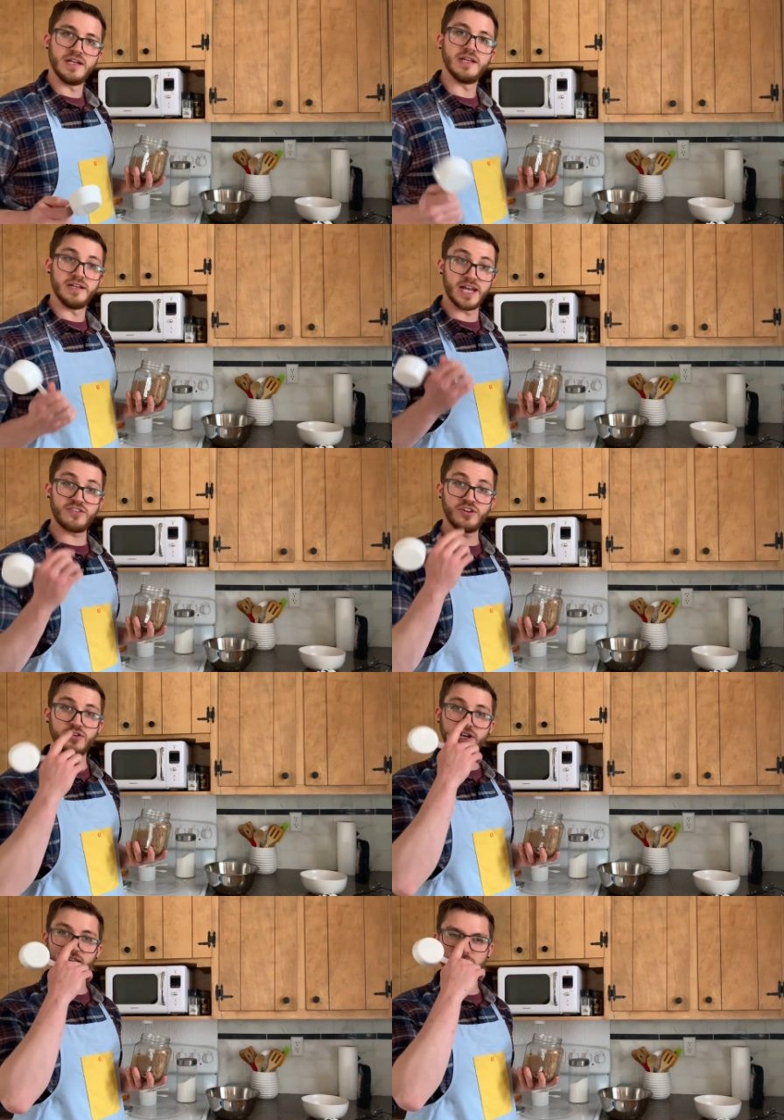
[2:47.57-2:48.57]
Next
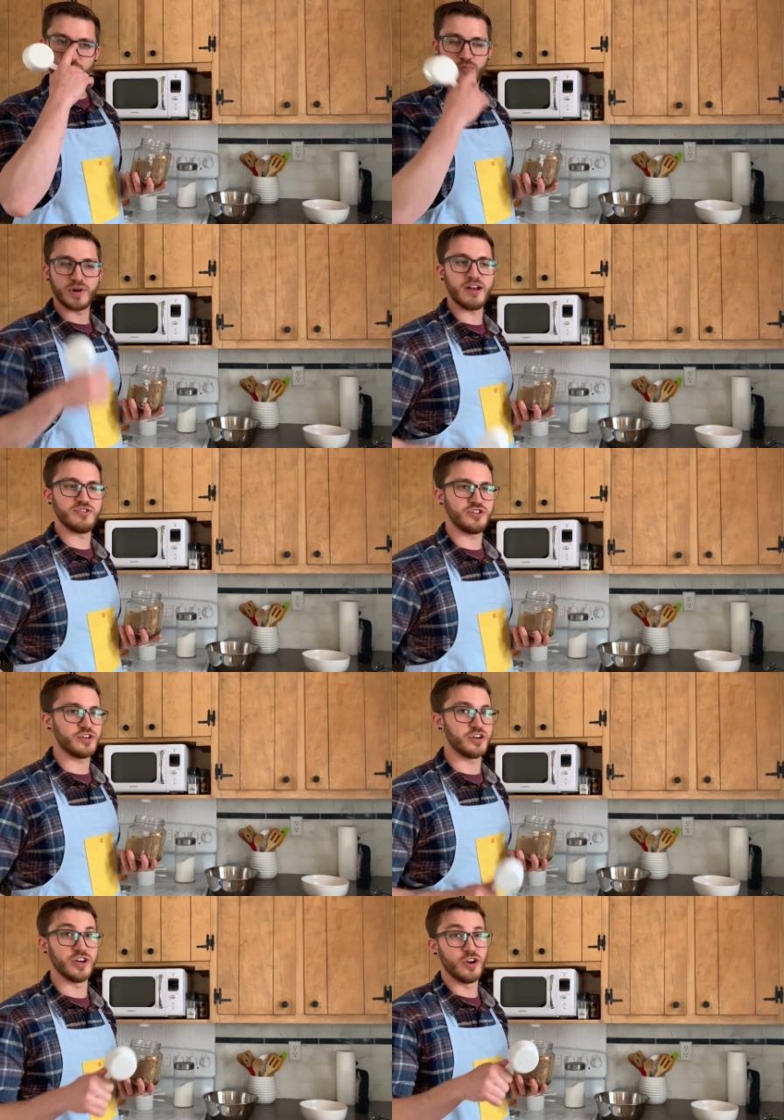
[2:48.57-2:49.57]
ingredient, brown
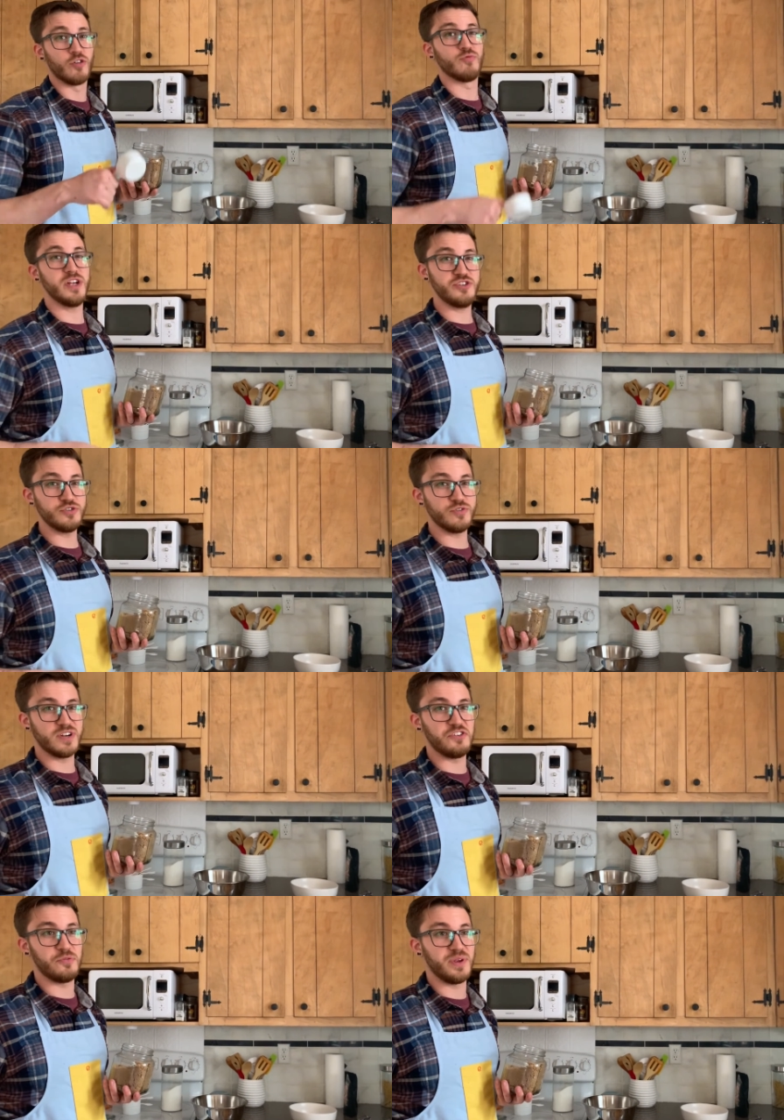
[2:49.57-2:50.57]
sugar. Original
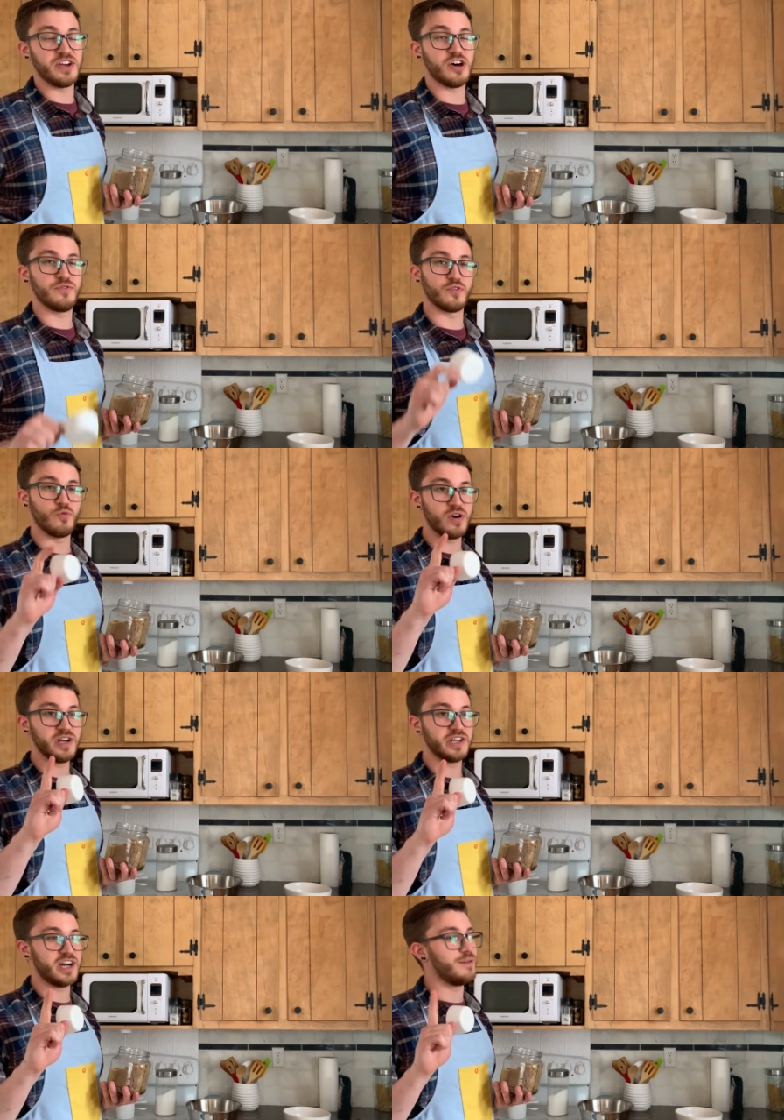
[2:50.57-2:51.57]
recipe called for 1
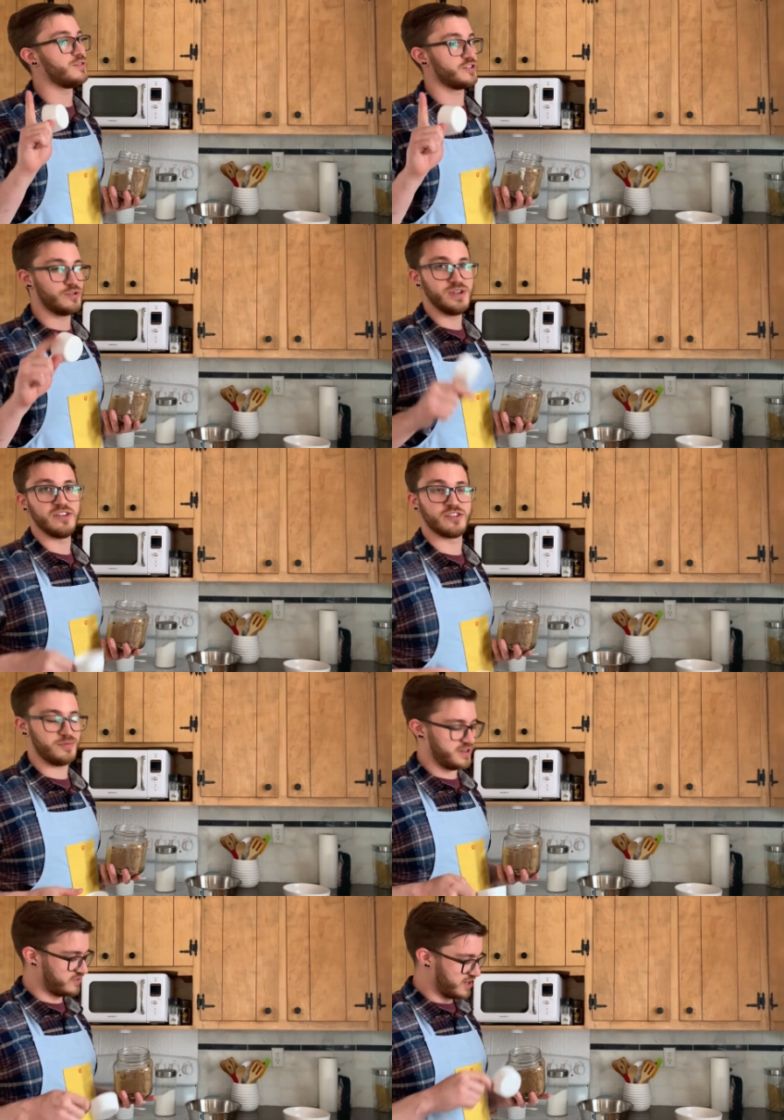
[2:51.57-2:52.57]
cup, so it's going to
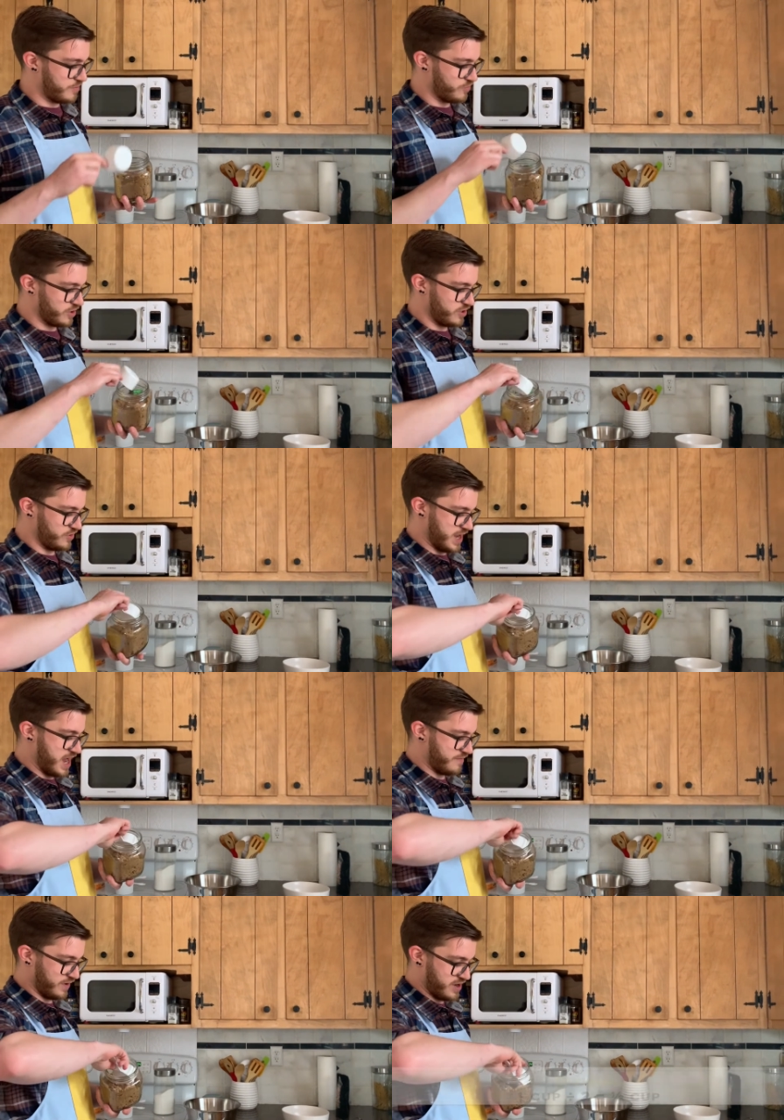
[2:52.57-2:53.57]
be the same. We're going to do
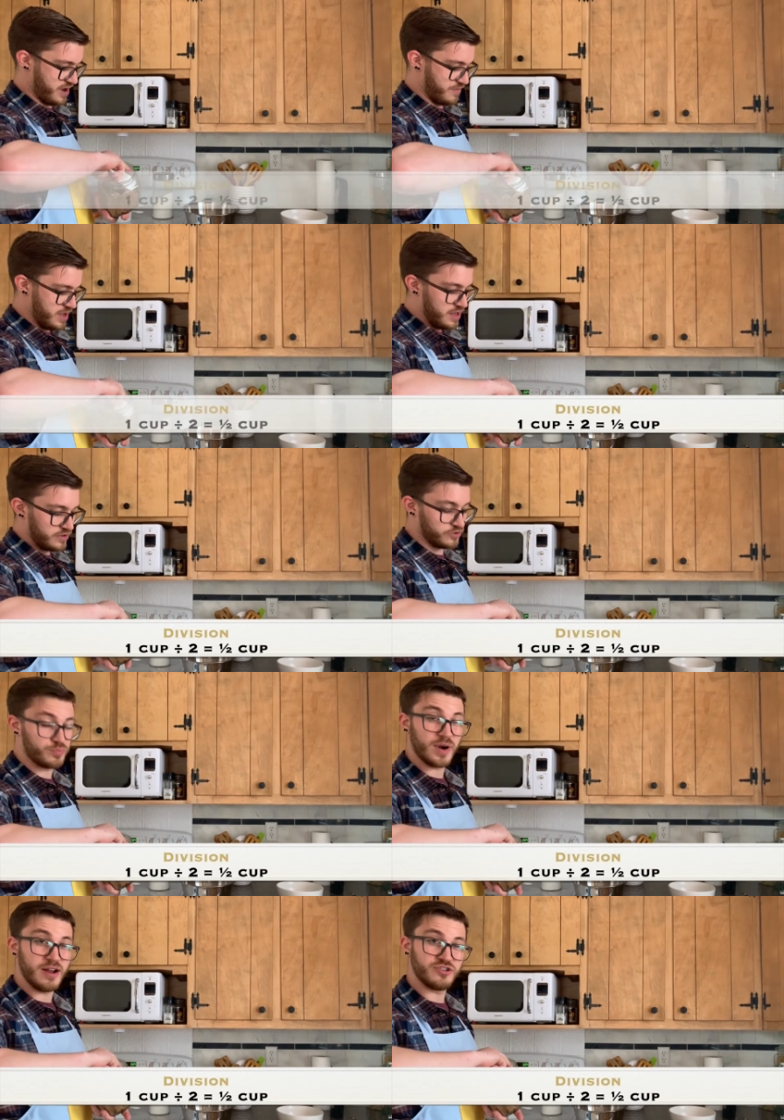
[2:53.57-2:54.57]
half a cup. So
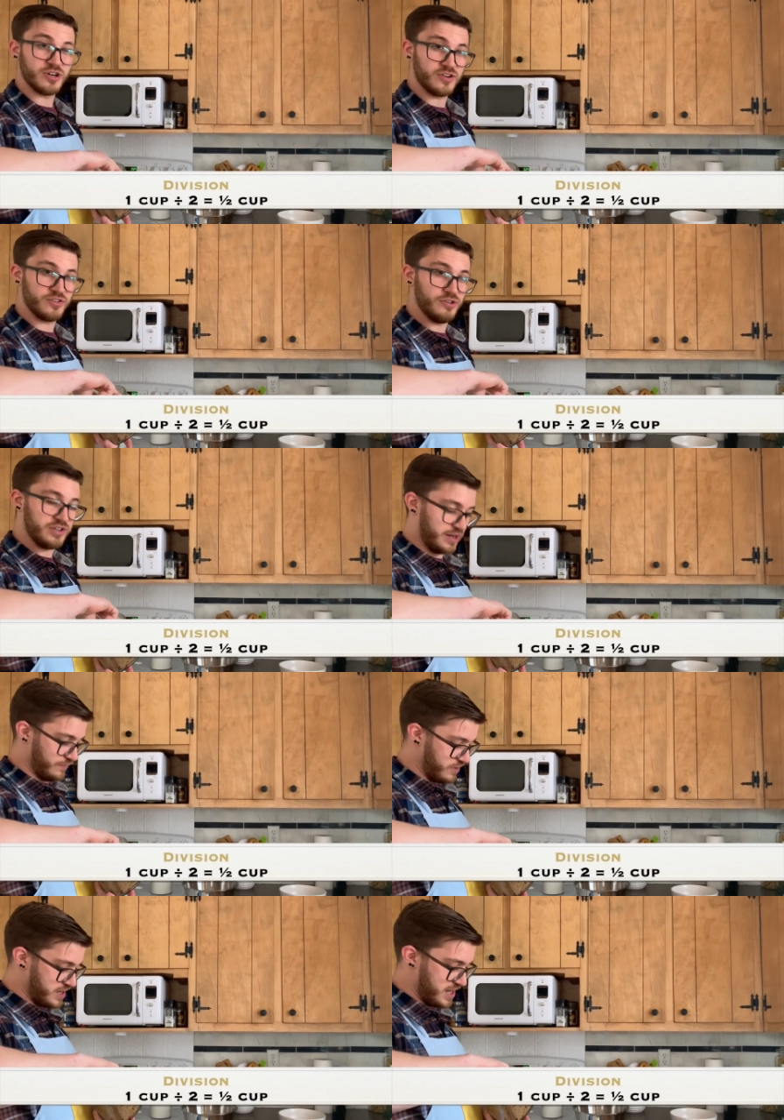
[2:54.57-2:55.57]
brown sugar is a little
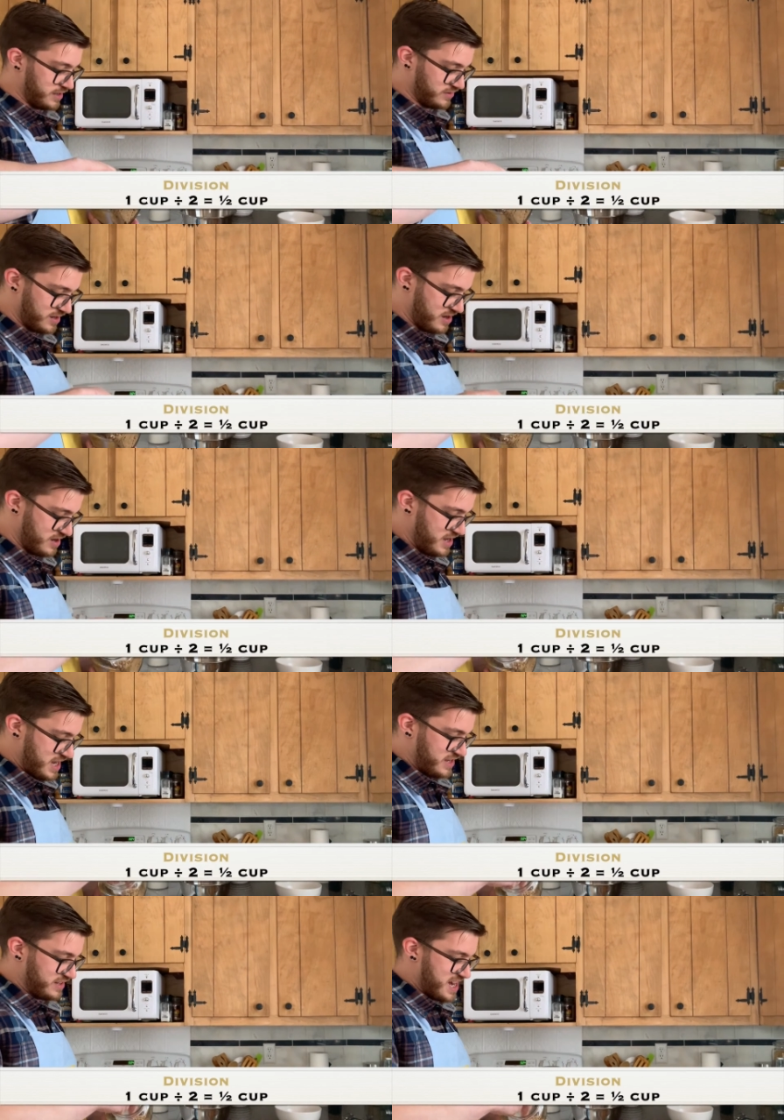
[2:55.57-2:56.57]
different. It's kind
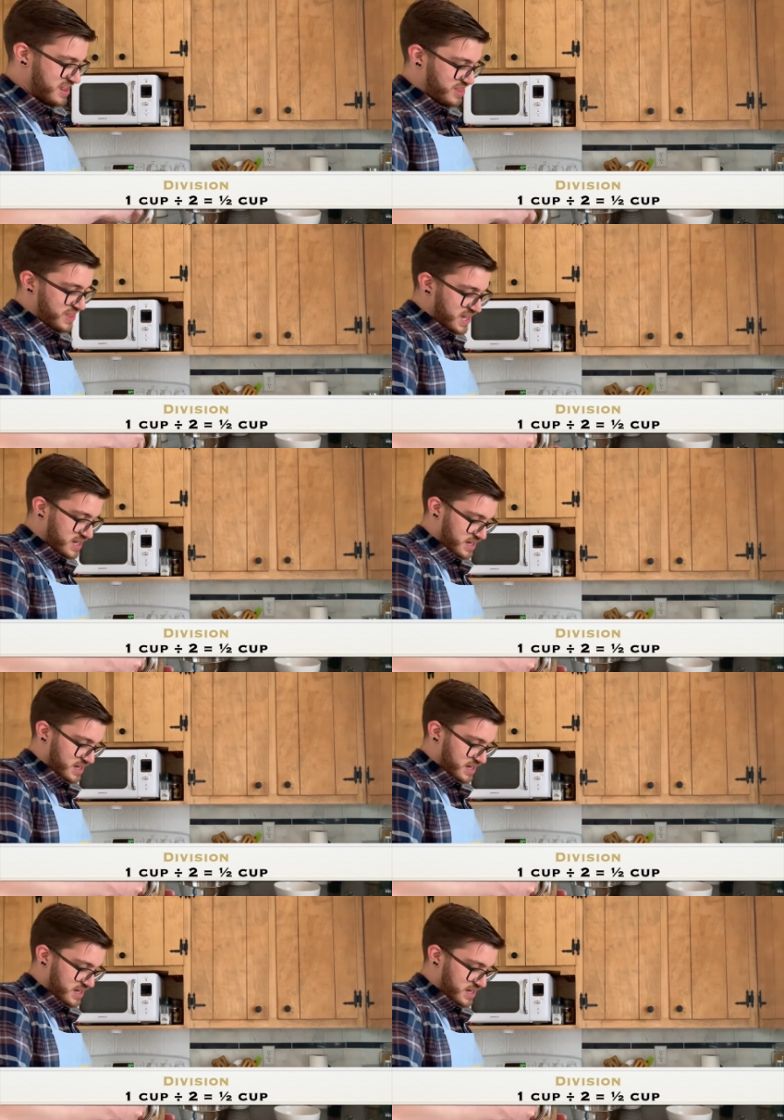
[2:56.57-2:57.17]
of thick.